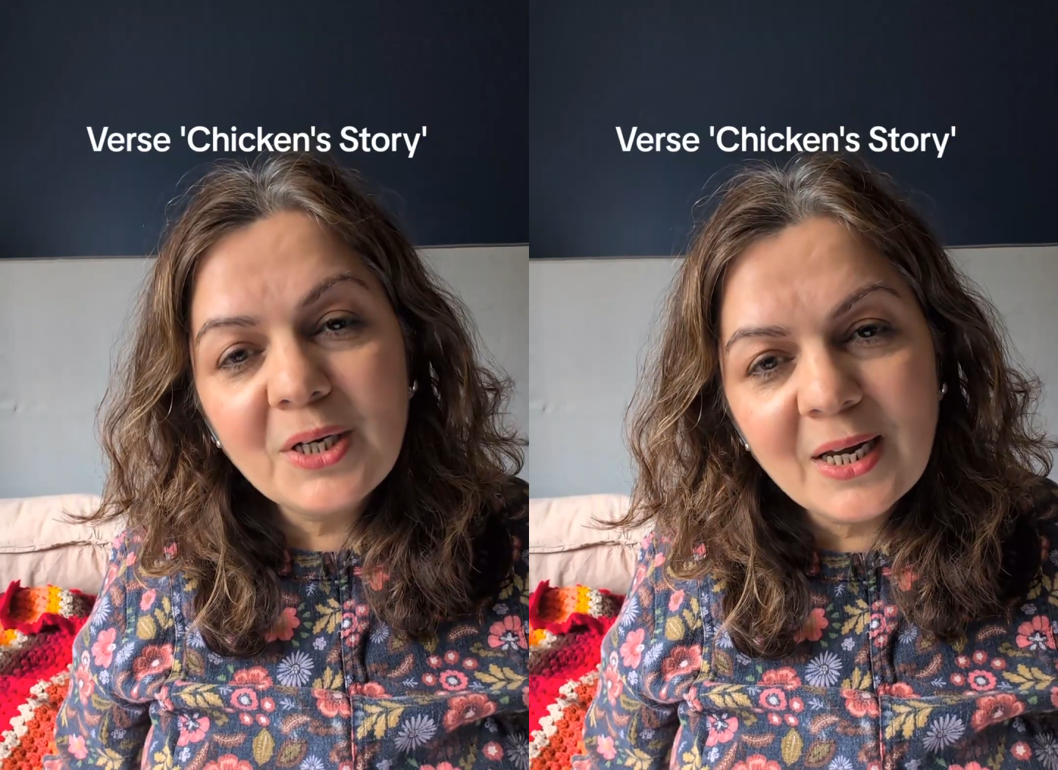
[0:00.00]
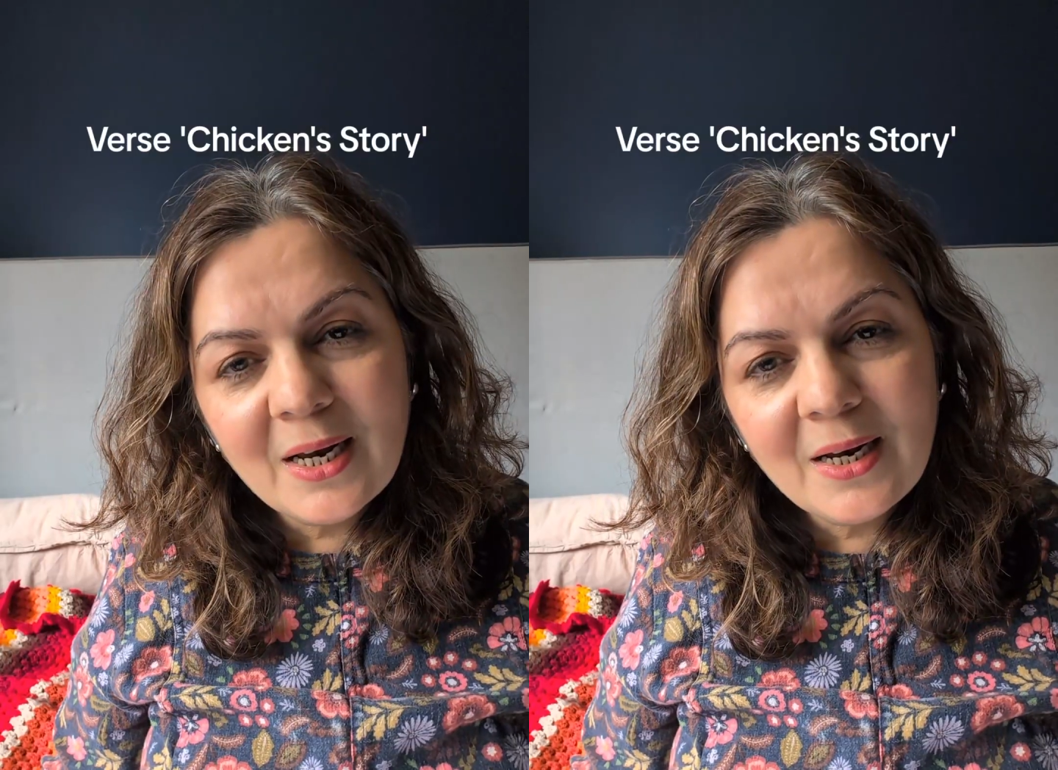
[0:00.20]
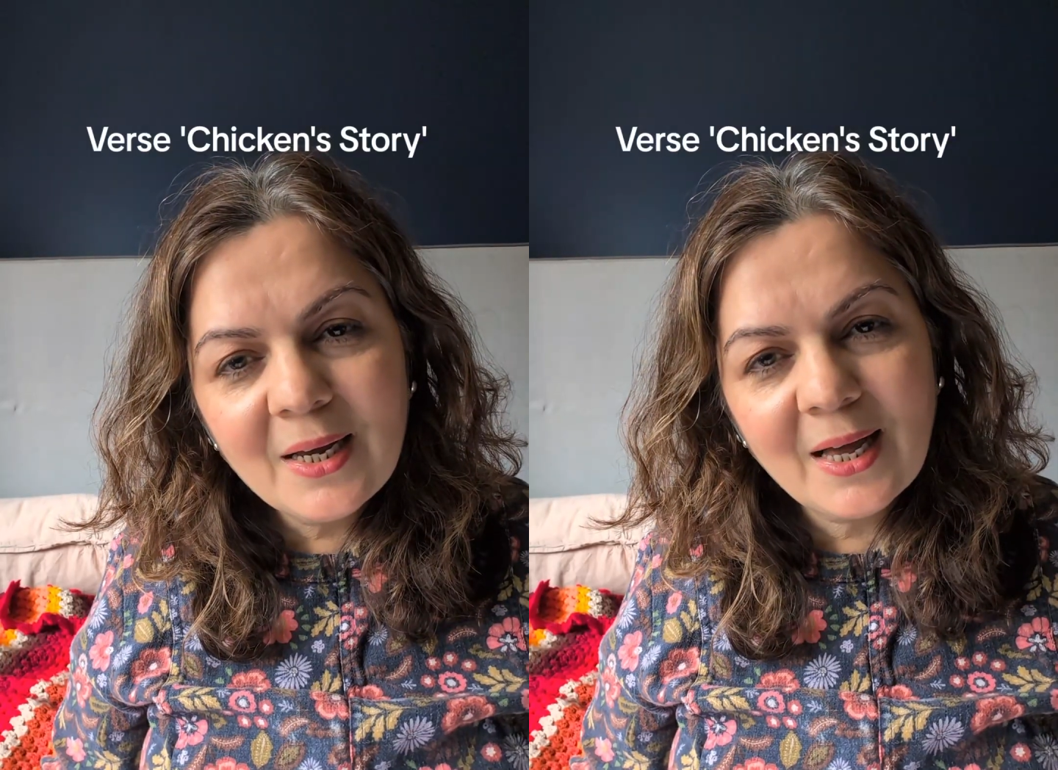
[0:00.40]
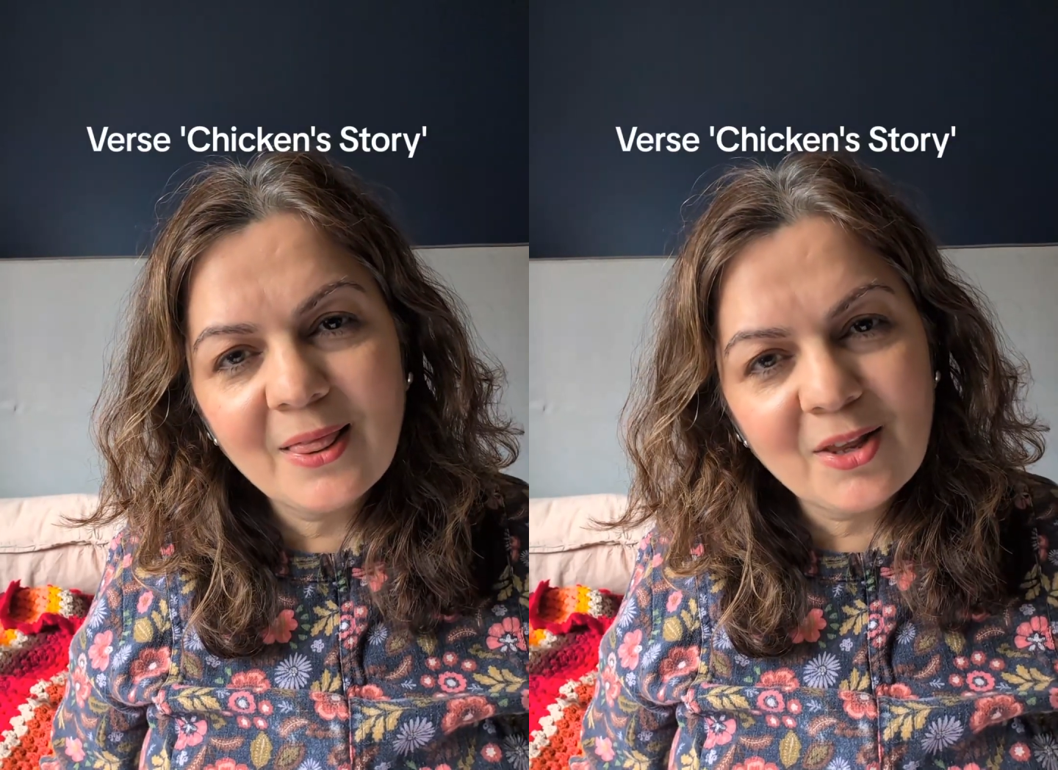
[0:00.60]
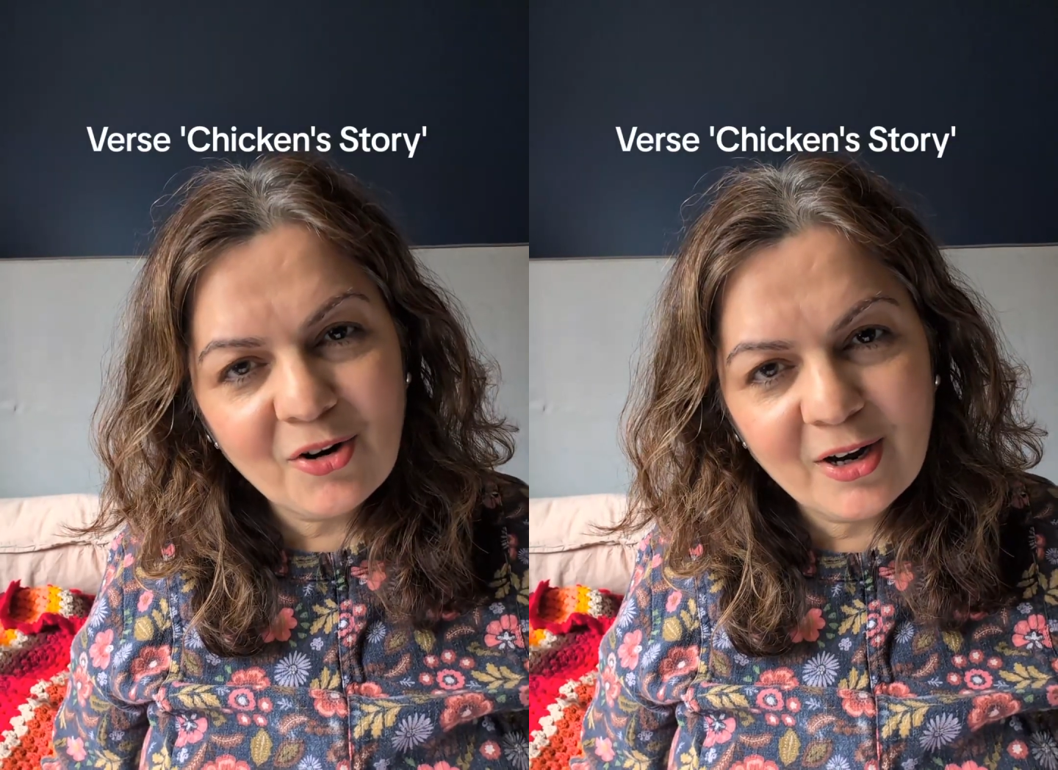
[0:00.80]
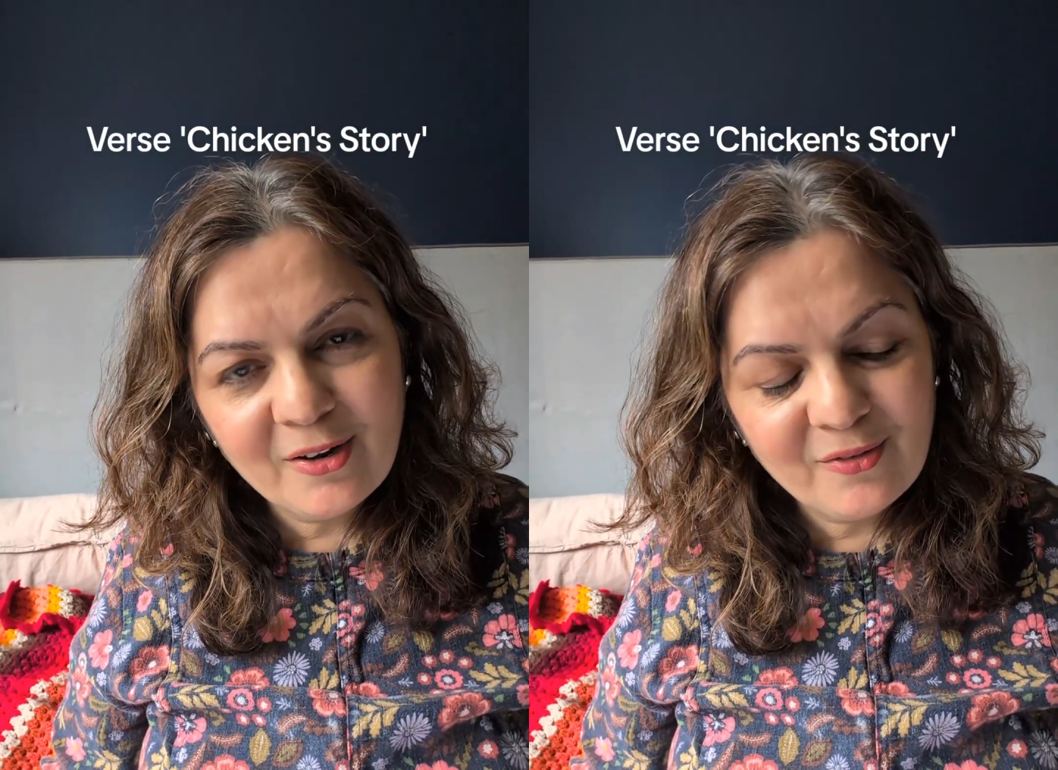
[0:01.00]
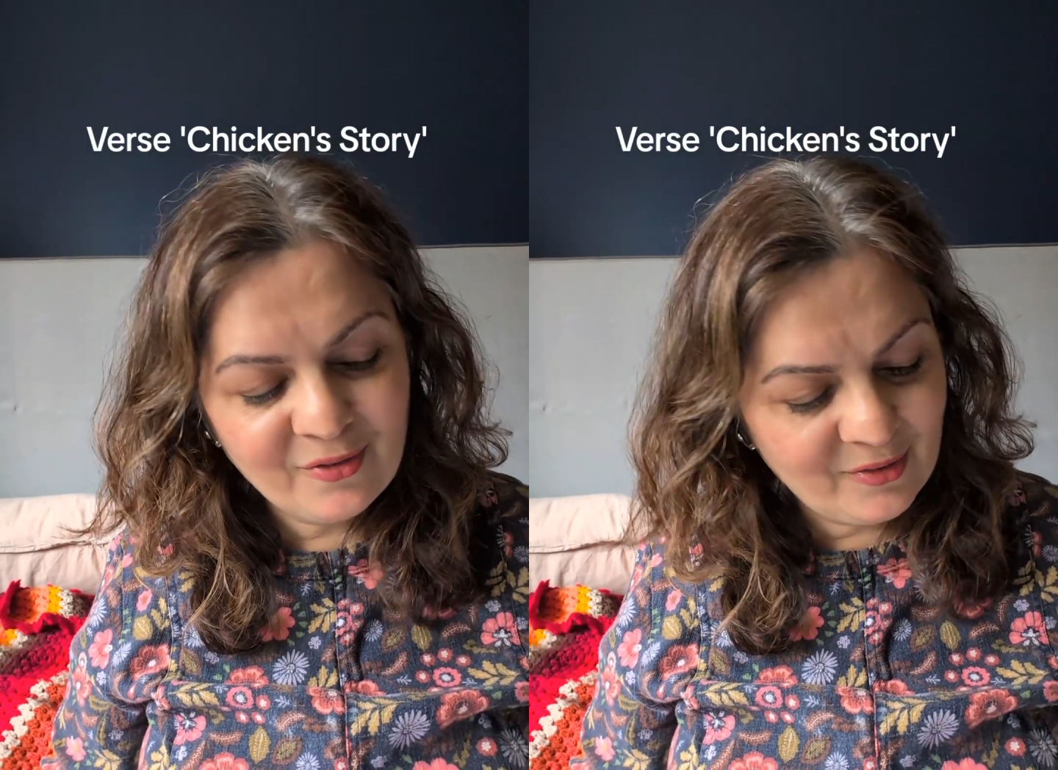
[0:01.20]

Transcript: tale can thrive.